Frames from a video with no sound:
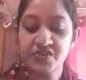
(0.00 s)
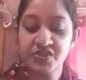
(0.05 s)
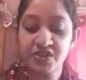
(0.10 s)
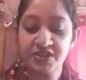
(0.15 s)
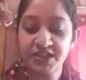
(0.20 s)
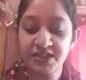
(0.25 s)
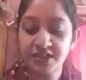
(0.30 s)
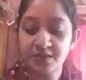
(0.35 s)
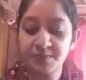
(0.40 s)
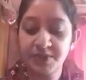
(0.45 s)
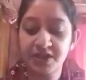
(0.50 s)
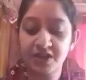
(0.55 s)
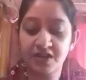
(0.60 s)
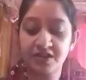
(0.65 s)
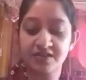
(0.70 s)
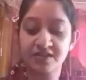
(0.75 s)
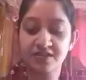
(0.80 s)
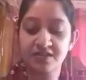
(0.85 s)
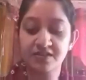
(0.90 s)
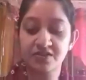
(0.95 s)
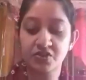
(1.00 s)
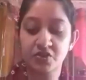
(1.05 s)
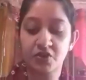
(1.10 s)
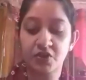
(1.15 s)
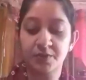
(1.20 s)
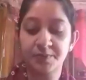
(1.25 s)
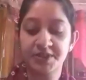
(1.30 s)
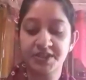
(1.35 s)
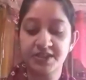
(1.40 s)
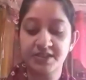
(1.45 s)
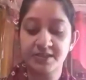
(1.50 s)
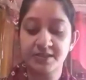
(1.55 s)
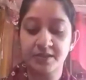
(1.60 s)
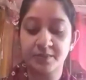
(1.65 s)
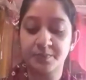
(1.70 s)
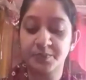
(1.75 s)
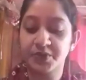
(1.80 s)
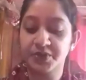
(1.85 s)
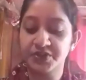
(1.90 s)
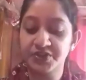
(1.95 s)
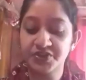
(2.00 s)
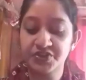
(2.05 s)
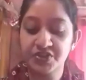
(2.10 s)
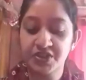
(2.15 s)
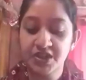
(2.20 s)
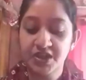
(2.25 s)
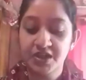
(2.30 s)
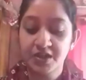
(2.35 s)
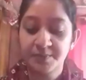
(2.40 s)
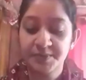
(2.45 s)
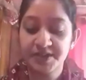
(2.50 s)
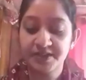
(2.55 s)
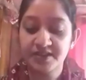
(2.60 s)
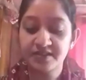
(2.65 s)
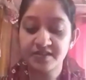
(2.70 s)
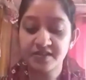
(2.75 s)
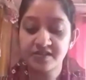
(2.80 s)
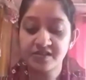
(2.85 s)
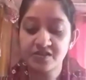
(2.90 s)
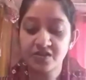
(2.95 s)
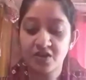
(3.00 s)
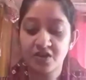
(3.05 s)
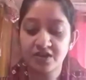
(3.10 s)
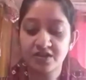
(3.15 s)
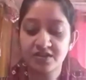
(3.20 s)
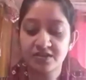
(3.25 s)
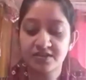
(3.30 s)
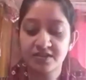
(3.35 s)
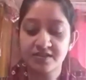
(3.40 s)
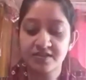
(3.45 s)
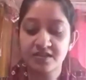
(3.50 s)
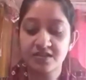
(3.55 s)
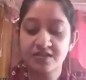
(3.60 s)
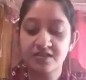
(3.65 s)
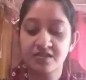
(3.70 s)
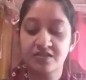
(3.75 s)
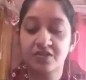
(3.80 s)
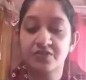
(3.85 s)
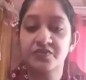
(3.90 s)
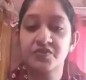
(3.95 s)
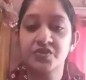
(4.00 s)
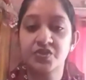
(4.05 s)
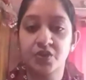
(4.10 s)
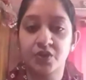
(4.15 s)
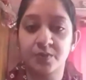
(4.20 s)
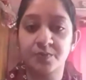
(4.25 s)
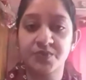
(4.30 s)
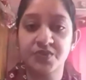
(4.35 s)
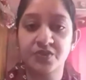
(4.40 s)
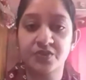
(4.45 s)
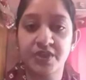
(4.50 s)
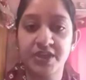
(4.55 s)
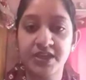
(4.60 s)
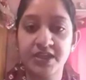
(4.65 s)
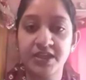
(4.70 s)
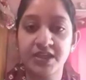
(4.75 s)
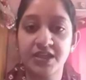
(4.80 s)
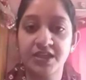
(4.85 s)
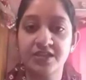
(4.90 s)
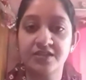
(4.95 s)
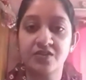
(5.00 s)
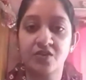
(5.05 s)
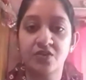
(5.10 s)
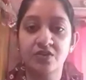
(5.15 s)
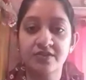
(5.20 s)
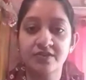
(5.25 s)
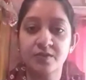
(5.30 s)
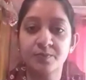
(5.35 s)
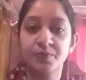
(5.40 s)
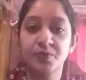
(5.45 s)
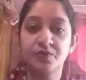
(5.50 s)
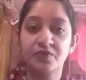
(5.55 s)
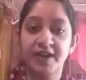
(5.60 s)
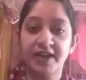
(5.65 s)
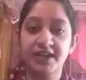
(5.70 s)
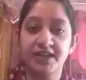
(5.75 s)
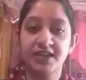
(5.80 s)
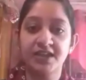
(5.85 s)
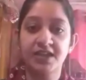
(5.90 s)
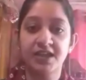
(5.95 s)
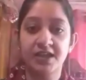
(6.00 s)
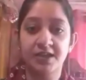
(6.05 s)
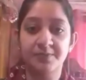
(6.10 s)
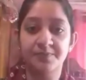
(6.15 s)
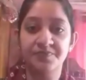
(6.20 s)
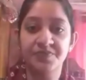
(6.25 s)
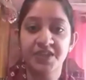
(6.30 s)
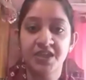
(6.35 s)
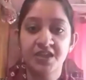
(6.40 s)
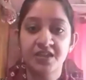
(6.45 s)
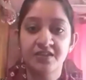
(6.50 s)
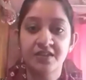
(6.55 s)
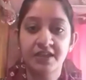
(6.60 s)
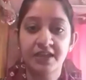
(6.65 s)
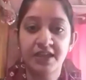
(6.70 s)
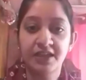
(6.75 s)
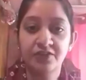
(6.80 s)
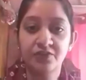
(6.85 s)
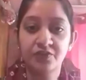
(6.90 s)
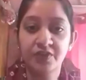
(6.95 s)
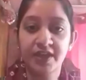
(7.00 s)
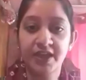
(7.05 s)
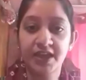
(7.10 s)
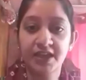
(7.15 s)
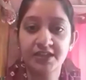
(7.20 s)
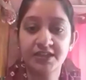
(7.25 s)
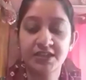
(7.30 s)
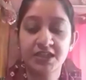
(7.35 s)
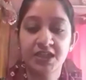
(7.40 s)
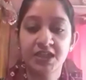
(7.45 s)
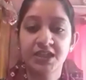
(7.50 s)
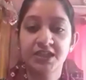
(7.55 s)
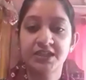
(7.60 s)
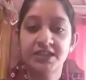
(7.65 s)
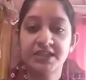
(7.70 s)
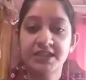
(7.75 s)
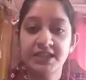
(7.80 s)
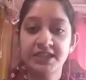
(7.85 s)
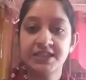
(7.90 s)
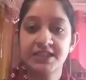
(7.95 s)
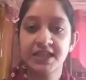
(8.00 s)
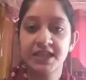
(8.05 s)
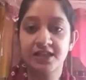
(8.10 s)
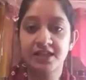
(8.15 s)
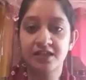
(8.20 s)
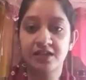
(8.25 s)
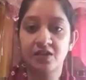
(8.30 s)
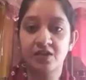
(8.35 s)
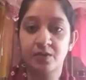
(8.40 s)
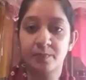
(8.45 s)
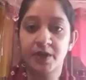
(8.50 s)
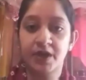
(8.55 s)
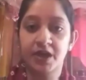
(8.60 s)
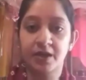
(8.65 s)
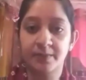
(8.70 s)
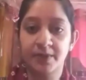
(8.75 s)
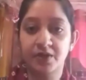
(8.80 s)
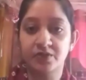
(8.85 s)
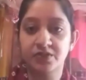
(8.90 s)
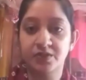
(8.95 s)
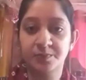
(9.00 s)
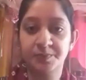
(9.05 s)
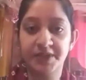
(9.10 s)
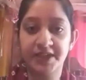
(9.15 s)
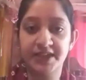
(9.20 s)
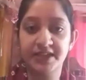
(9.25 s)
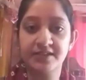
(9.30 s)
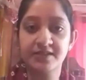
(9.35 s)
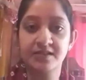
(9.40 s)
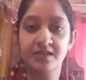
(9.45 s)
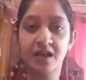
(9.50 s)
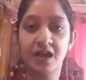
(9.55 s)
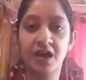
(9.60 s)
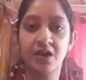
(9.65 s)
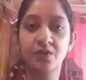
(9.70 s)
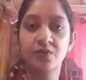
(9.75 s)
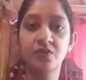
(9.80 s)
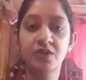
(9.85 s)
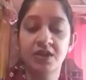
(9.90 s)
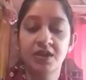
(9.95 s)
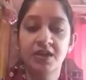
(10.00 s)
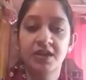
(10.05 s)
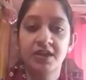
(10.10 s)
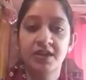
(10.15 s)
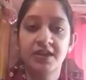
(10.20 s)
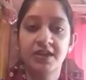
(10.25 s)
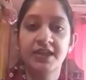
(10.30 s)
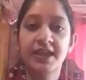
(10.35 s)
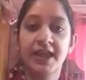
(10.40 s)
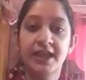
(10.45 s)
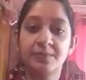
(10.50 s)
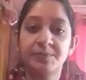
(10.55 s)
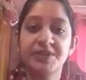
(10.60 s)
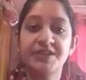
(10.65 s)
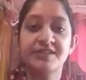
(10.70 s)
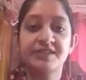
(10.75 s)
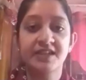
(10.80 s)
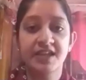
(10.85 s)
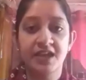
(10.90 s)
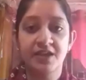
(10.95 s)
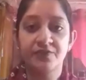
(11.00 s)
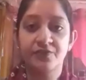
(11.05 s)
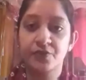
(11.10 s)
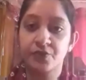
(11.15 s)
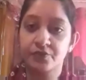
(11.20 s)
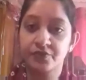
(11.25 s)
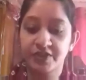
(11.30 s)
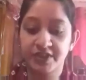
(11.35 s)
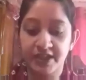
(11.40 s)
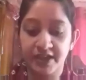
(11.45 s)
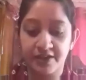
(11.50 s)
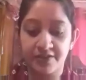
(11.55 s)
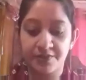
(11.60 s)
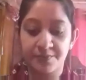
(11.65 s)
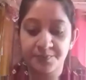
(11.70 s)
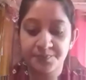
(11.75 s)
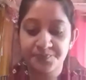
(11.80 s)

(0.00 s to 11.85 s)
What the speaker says: on it because in storm it is submerged, but this is not the season of storm. So he is also providing him the intricate detail about the place, how he can be safe over there.